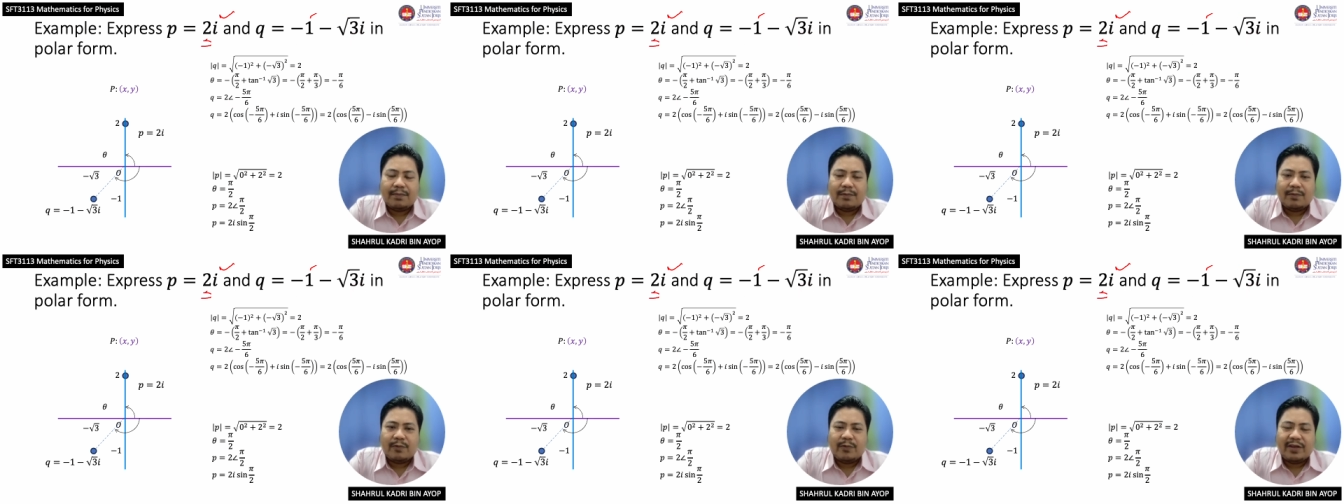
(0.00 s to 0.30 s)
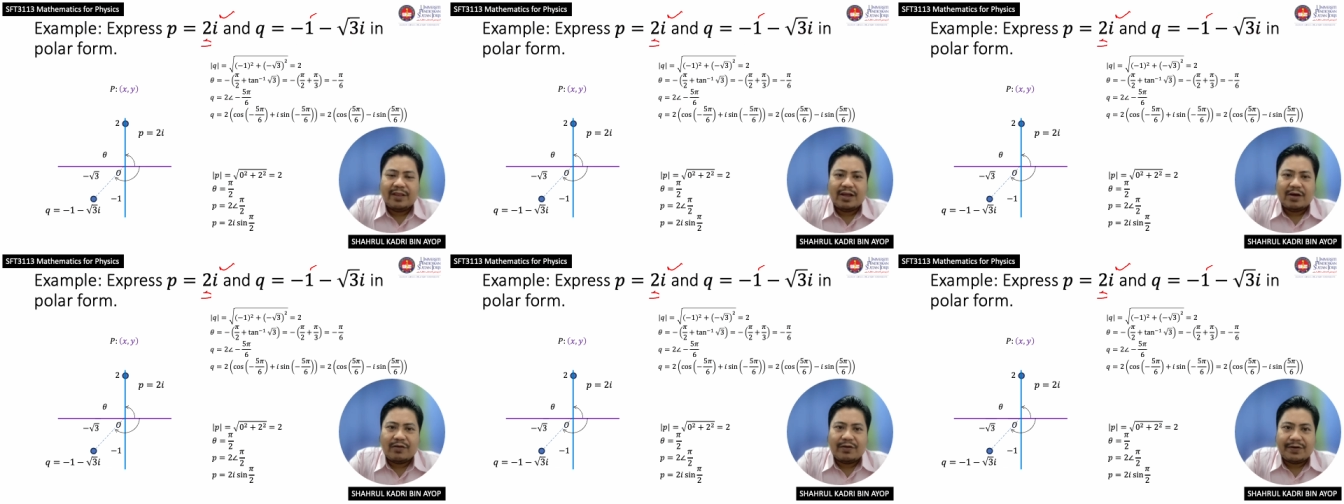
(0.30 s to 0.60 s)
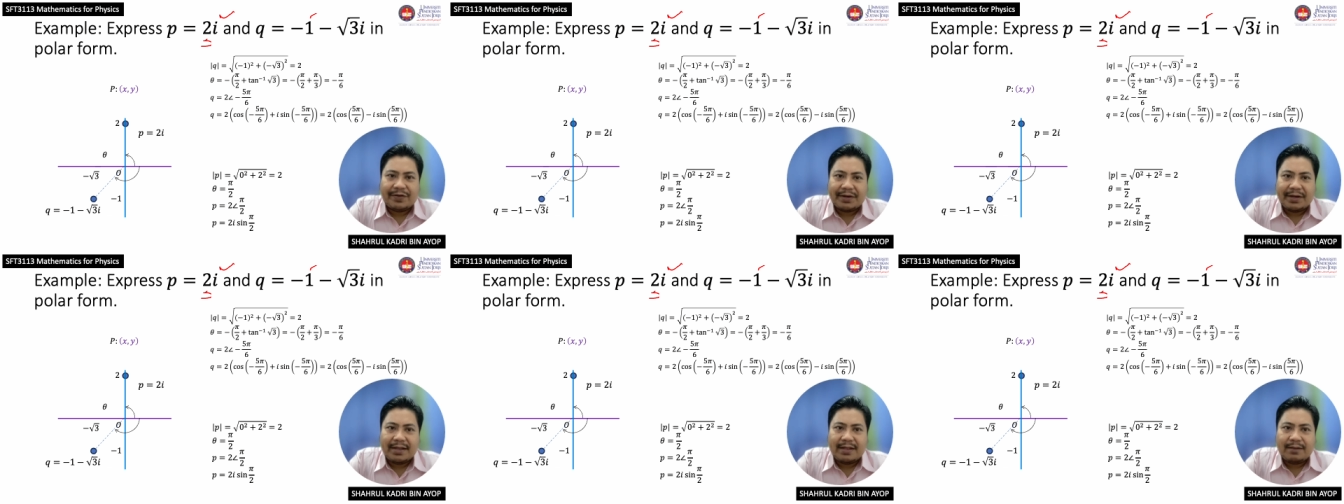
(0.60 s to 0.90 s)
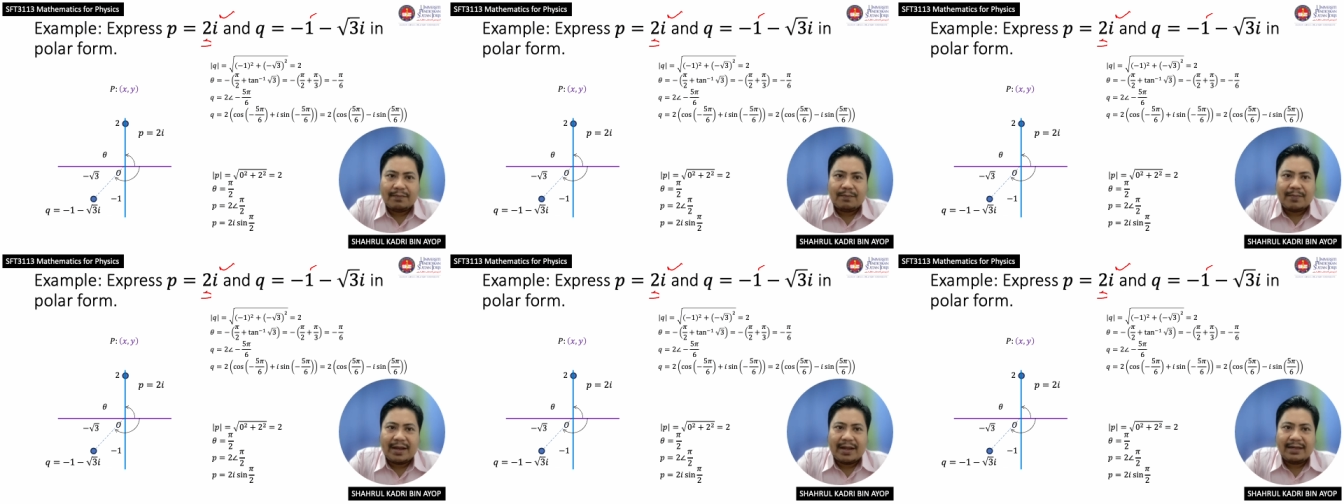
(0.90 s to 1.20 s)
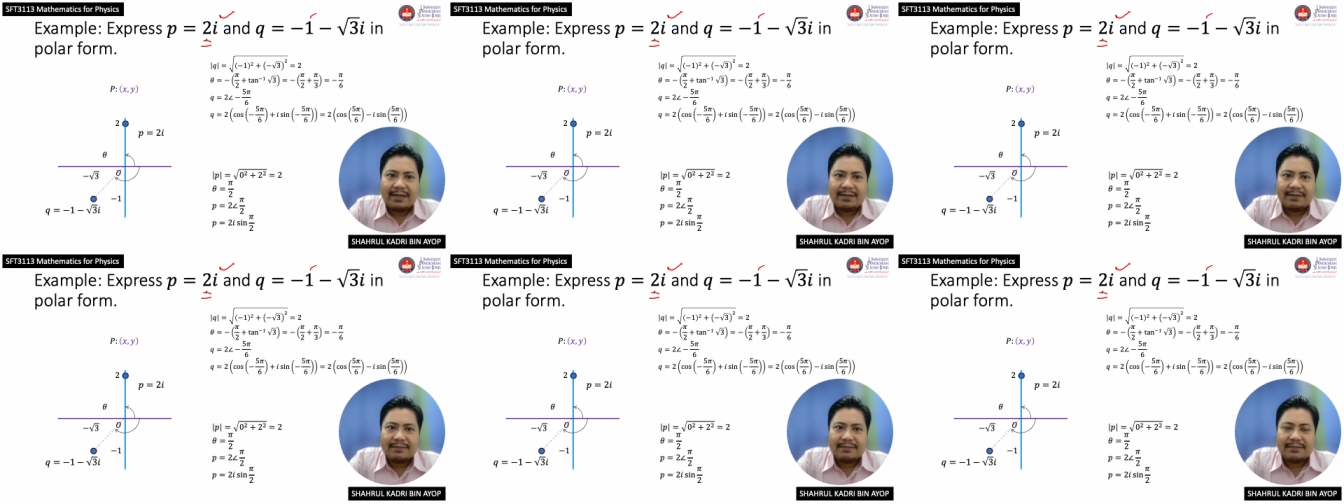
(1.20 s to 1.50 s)
without a real
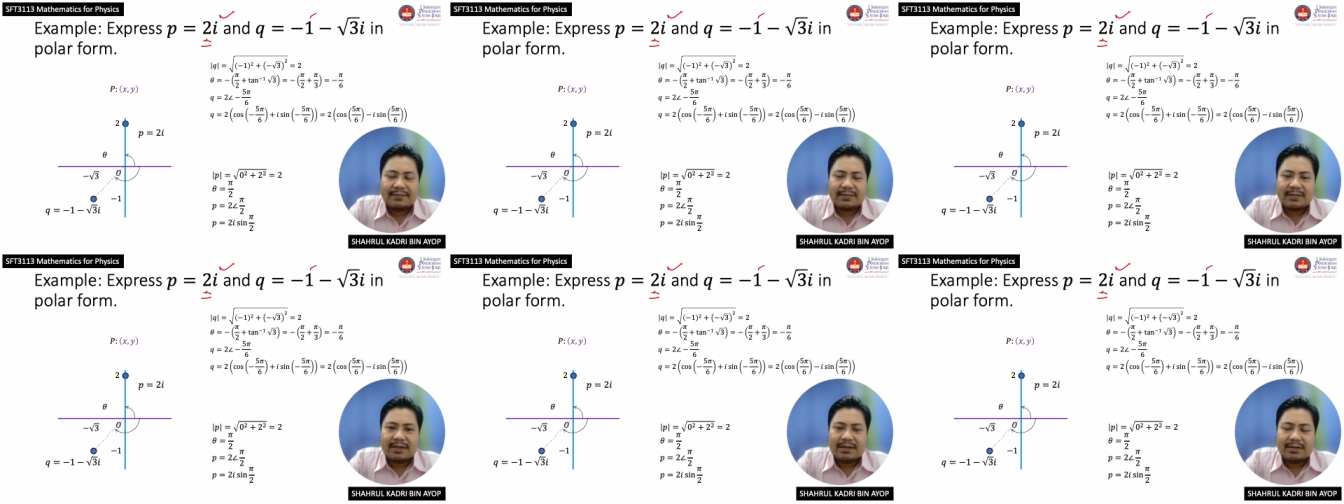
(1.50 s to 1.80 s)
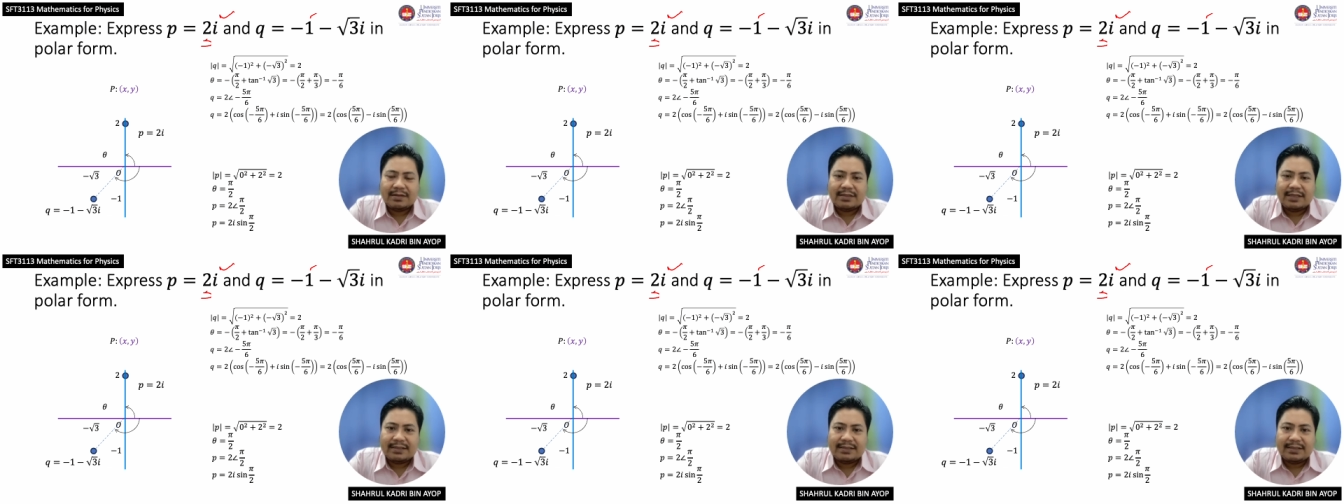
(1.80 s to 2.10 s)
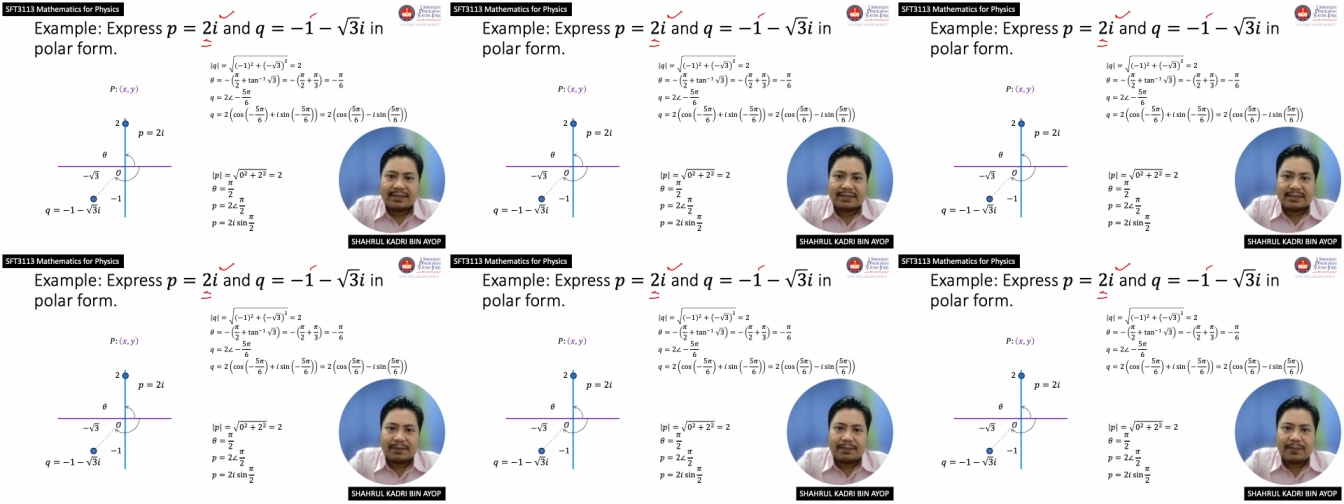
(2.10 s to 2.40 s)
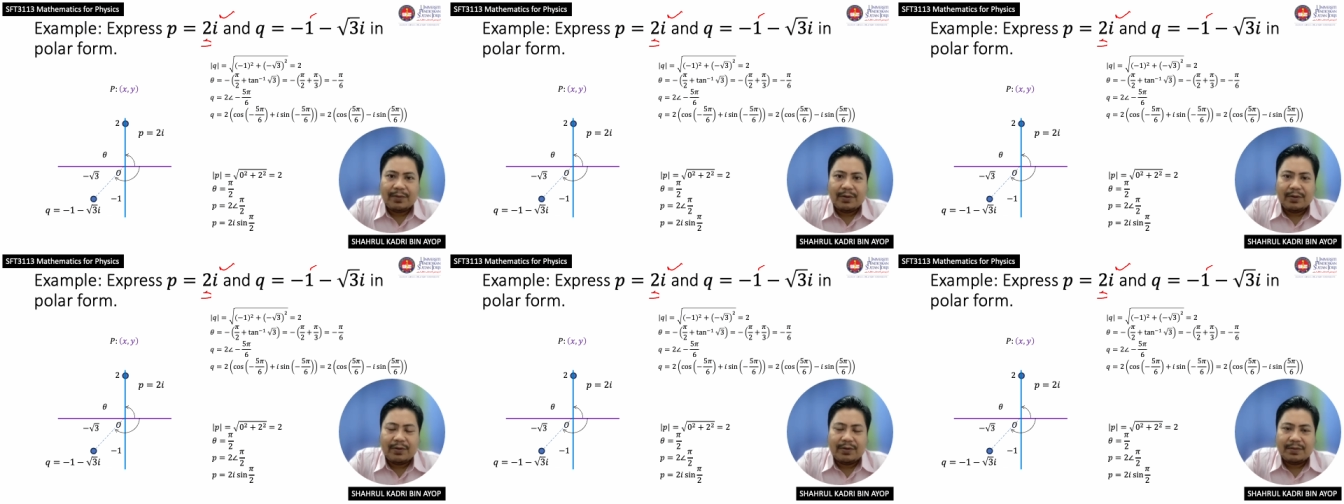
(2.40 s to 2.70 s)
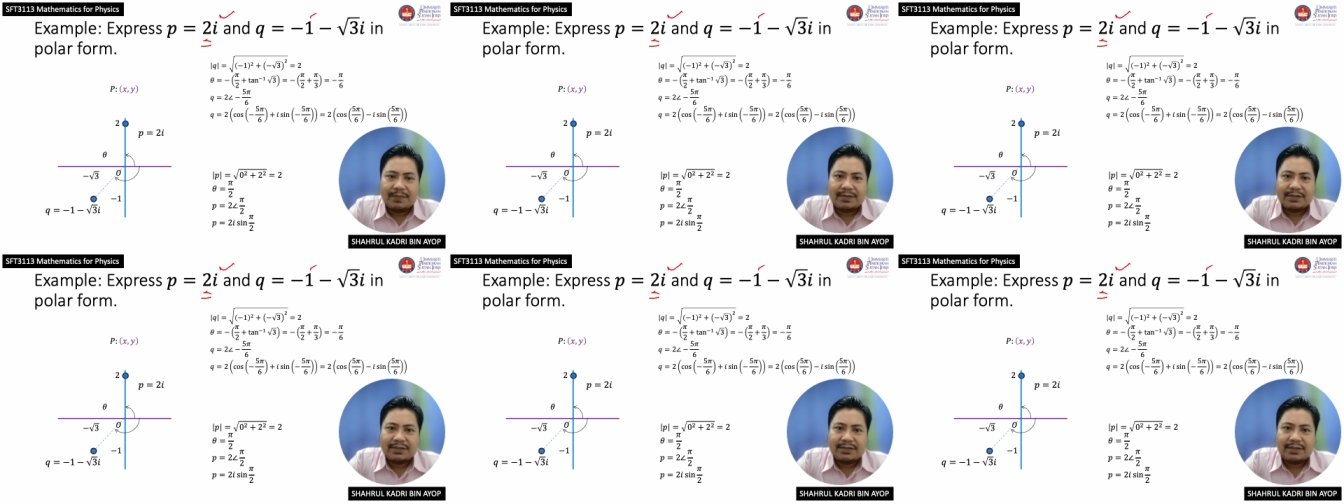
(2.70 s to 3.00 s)
part, this is a pure
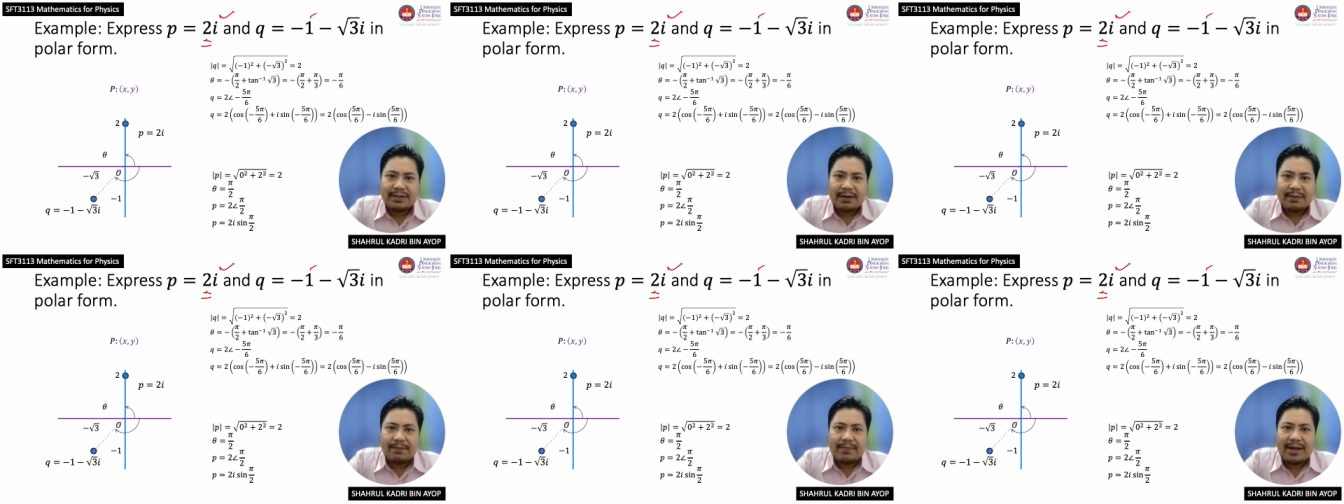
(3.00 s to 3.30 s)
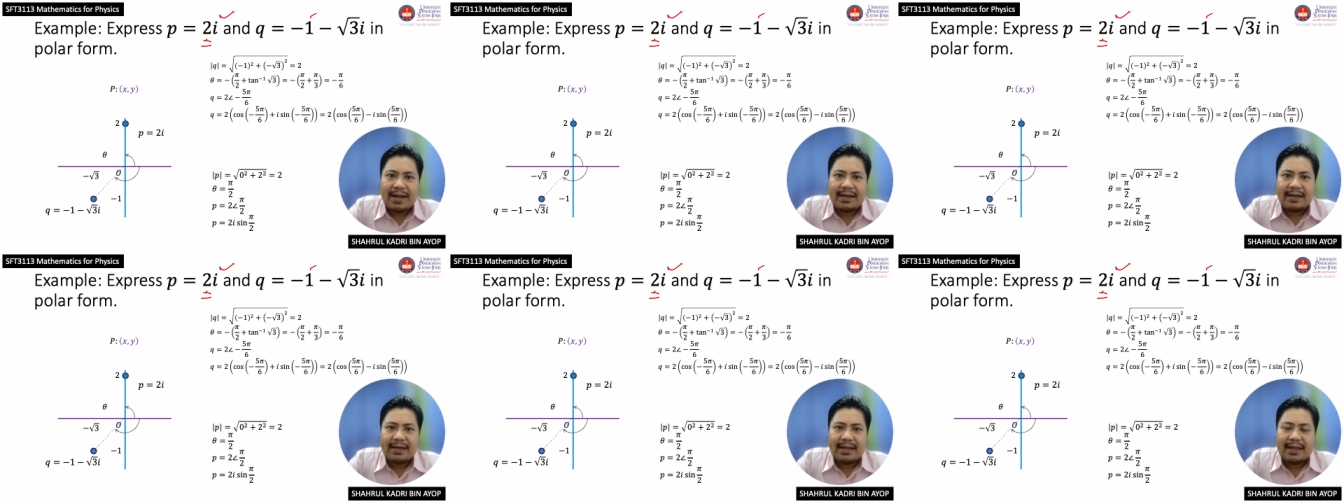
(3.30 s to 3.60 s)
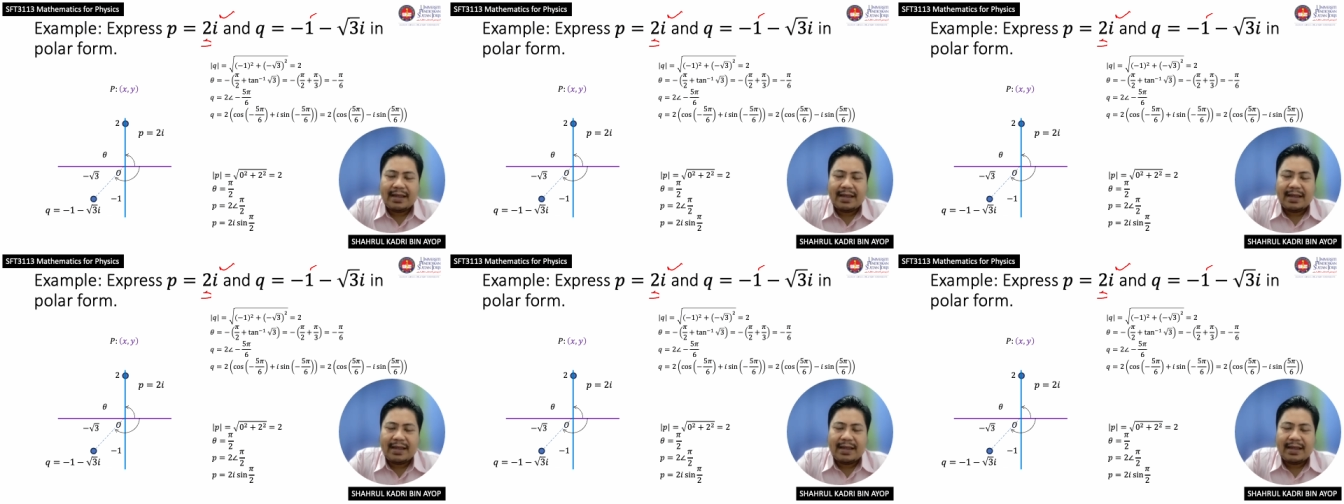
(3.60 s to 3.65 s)
imaginary part,